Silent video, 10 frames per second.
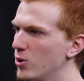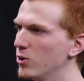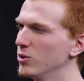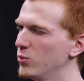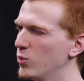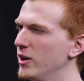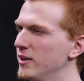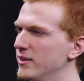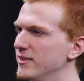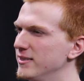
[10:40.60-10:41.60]
told
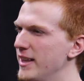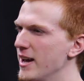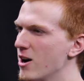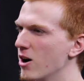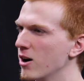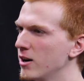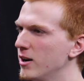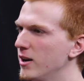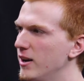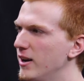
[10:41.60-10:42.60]
what they
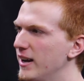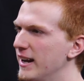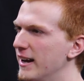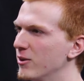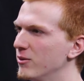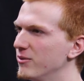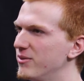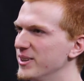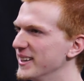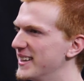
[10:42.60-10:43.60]
are, and I
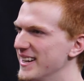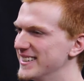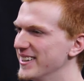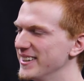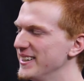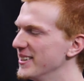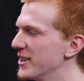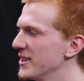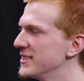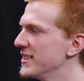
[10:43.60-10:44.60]
don't feel like that's healthy
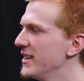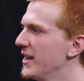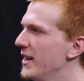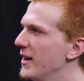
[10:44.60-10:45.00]
either, because